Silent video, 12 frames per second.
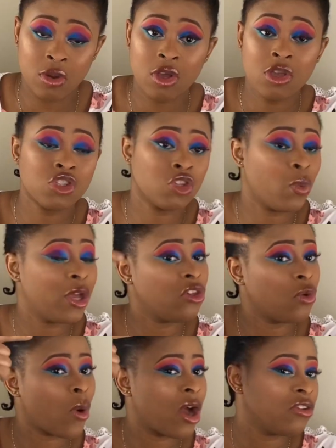So
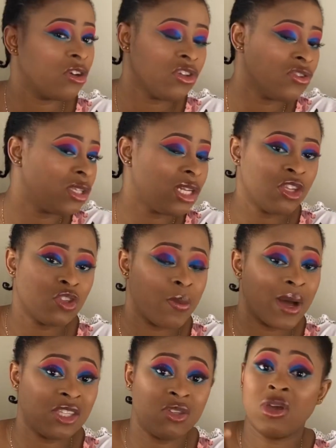while you're using it to
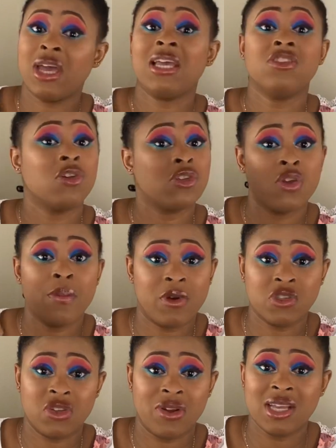pat your hair, it's also
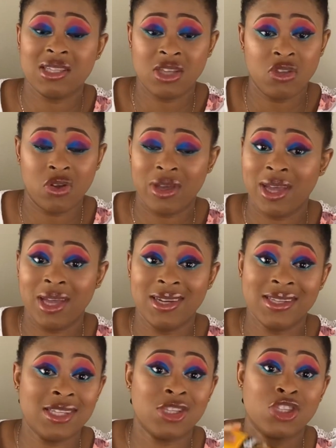moisturizing your hair.
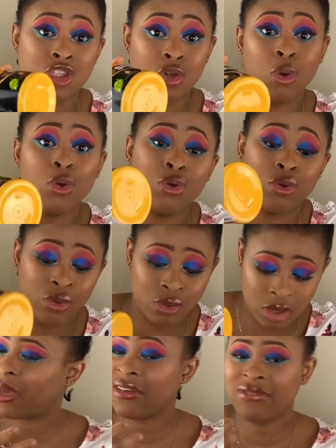This is so good.
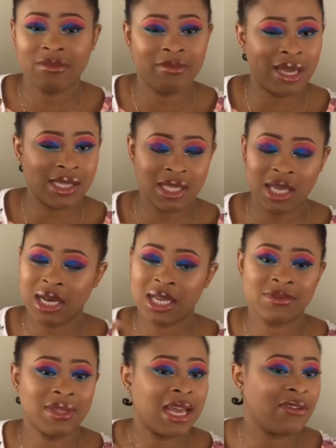My skin has
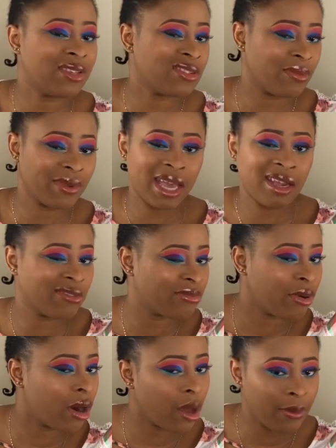been having some kind of
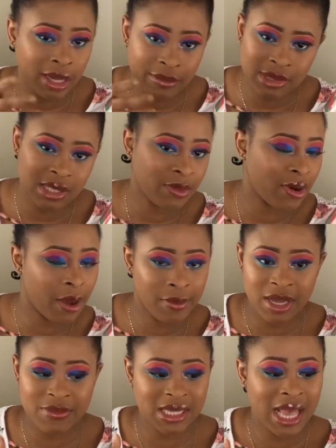problems,
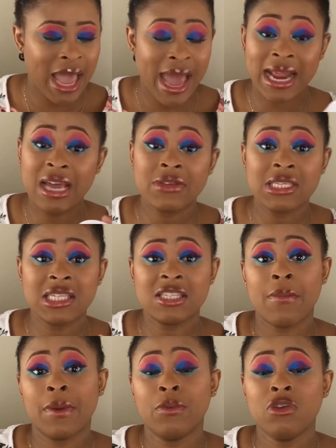and I even see
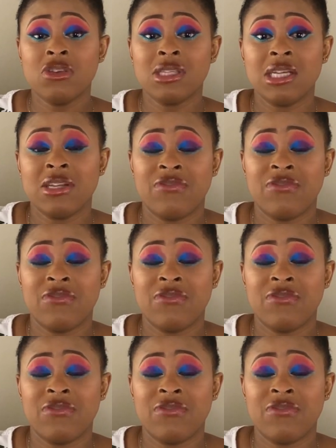some people using it.